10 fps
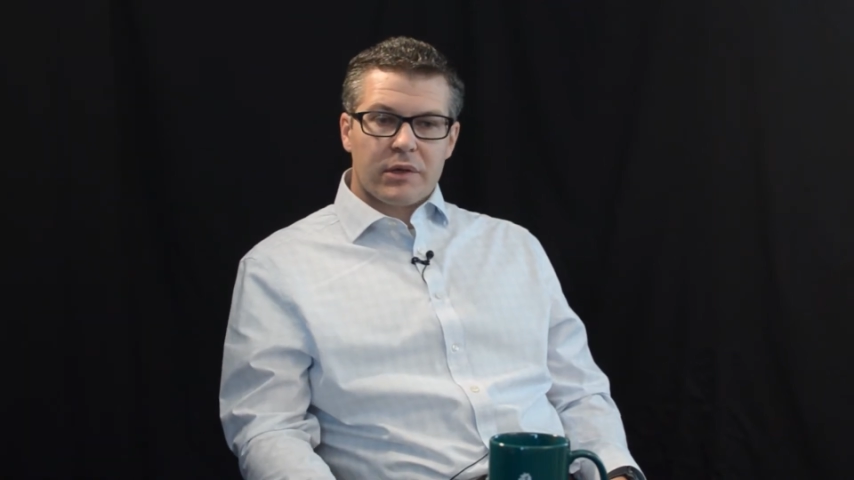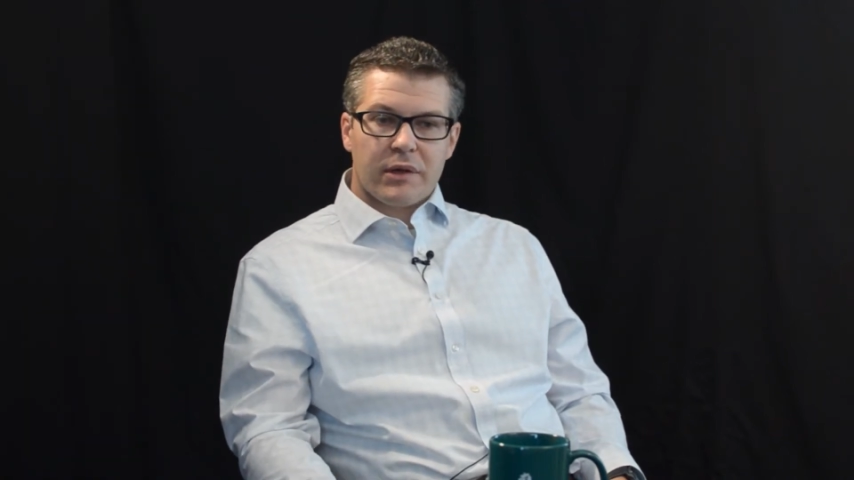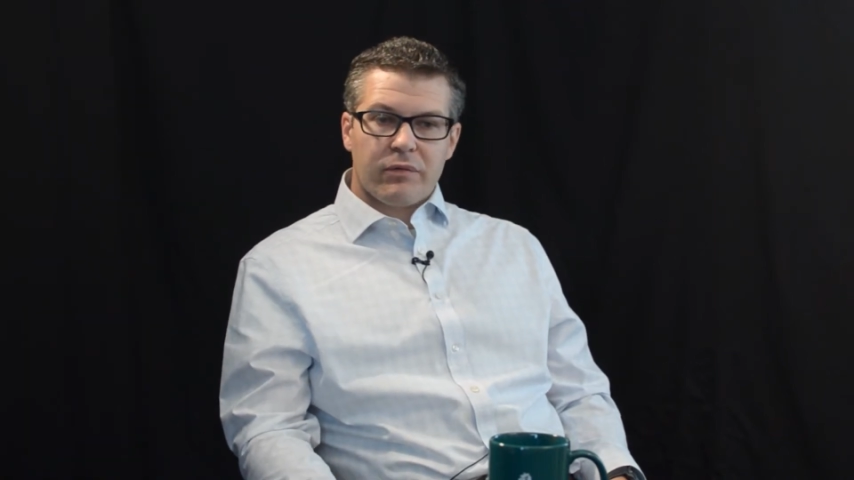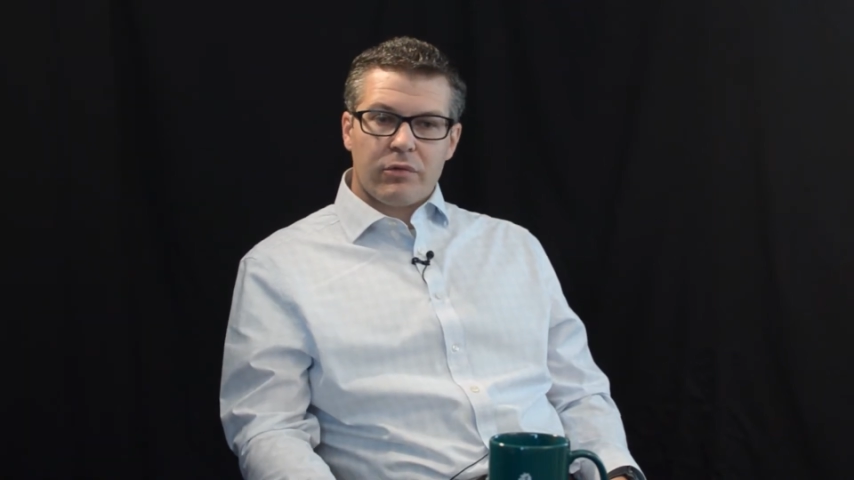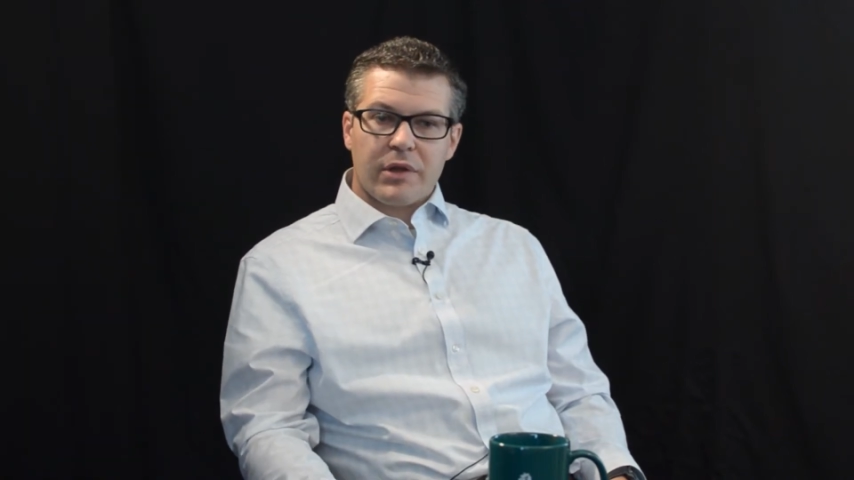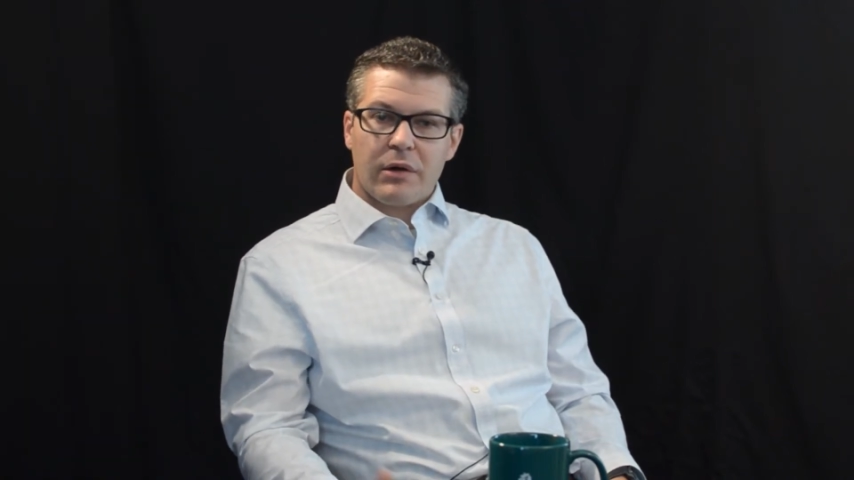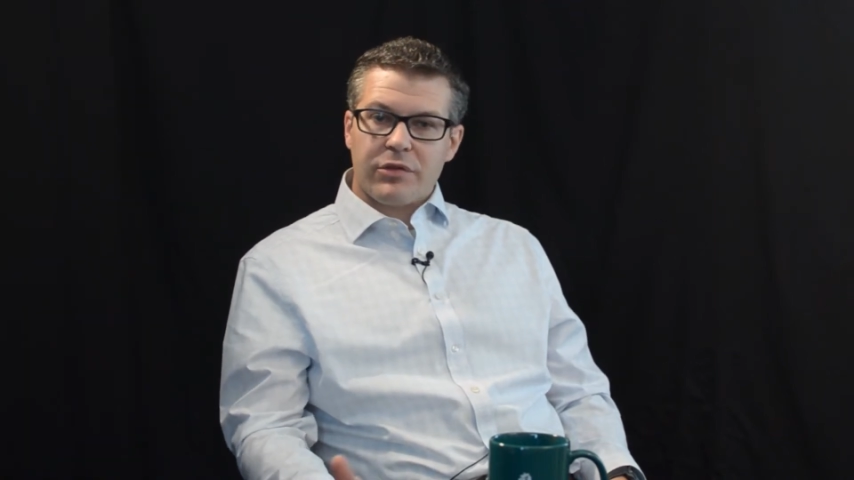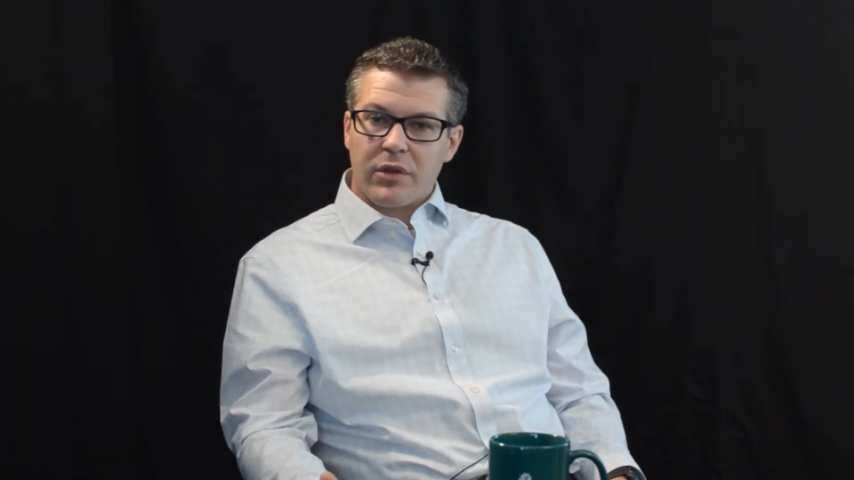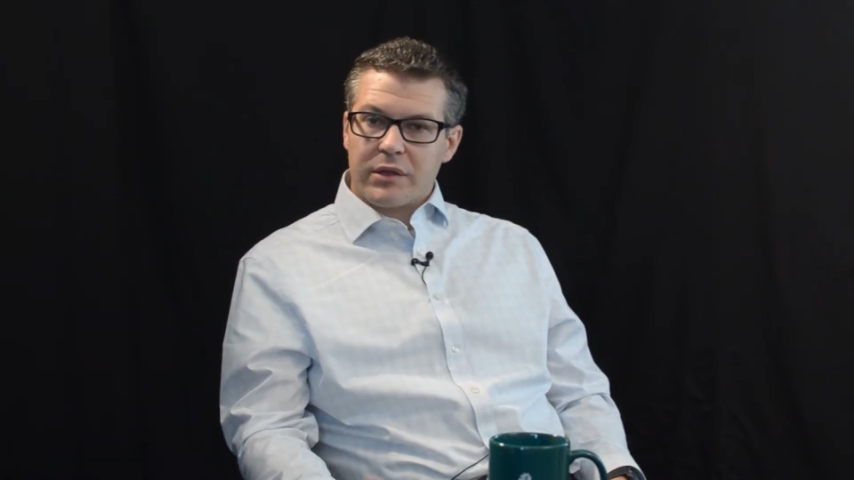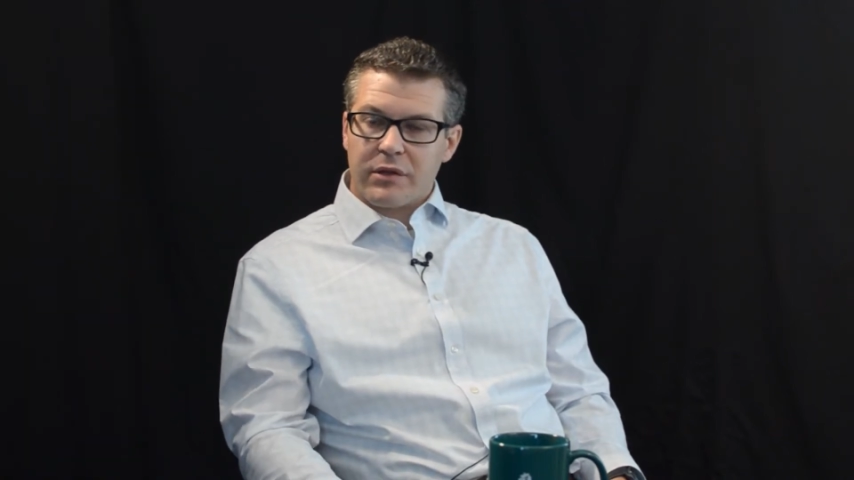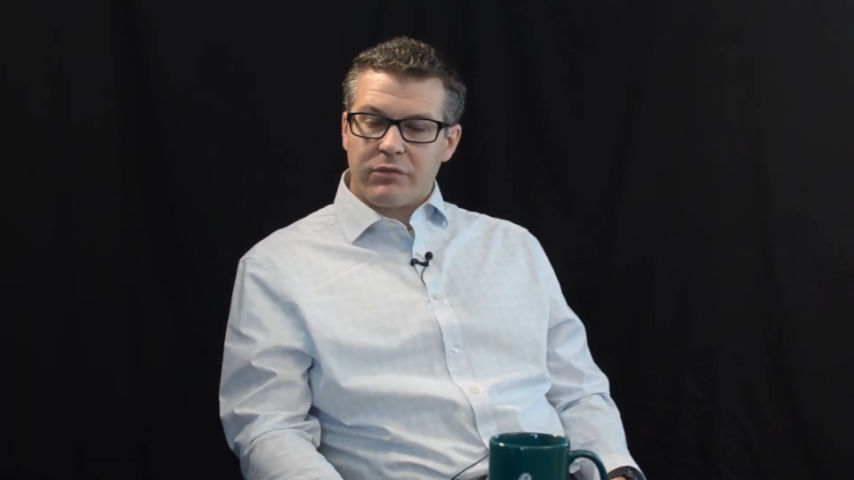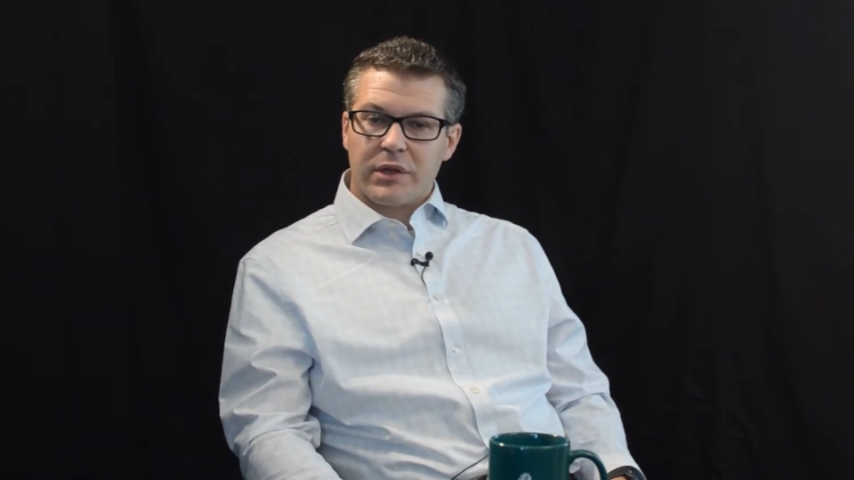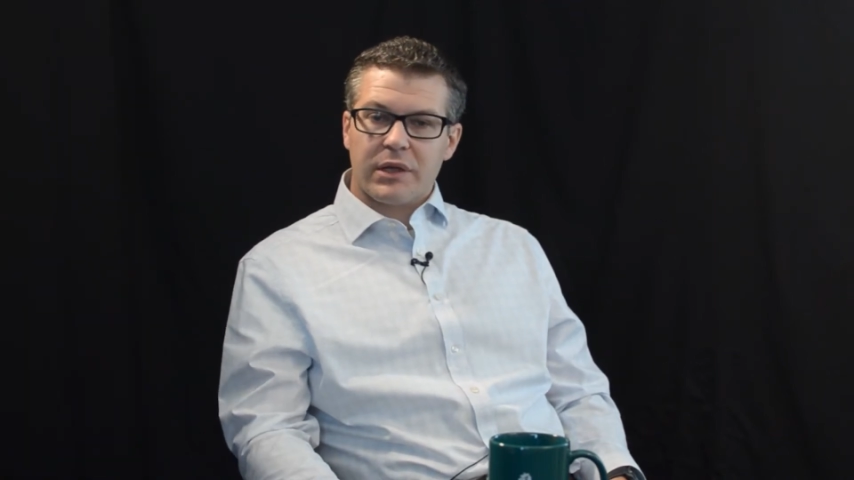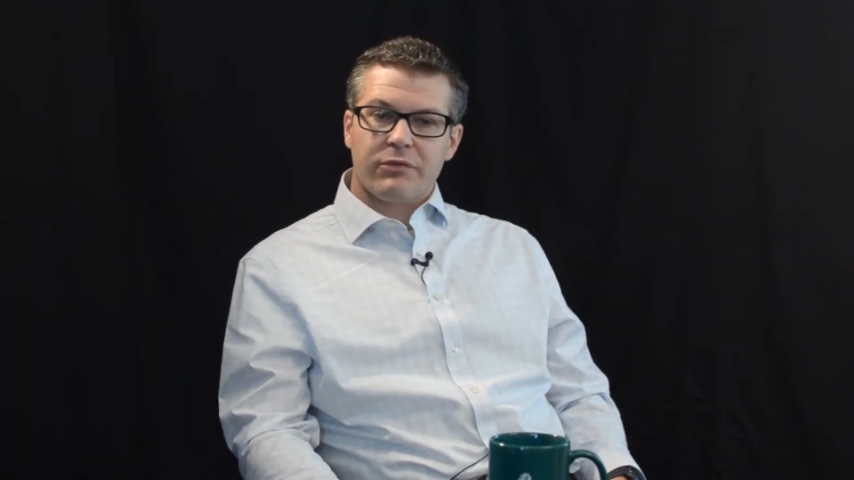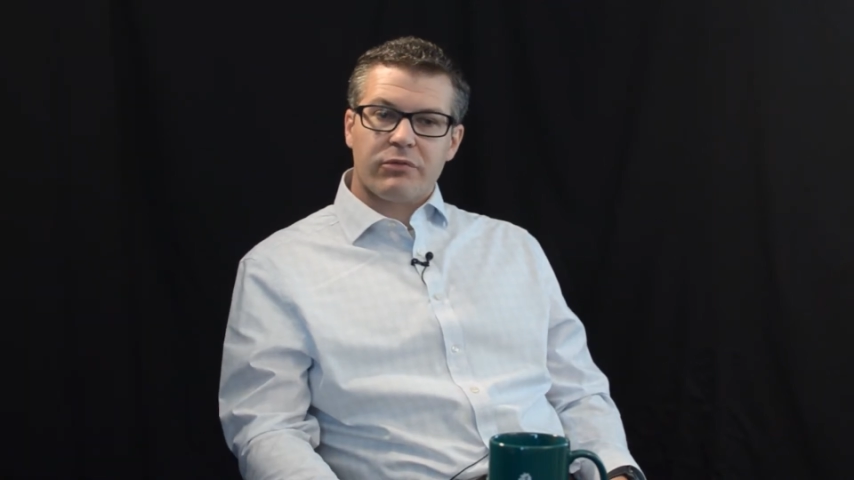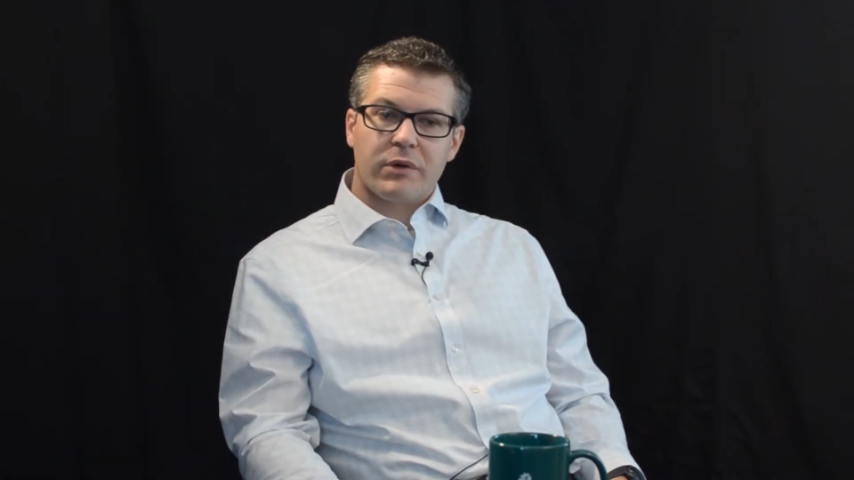give those out selectively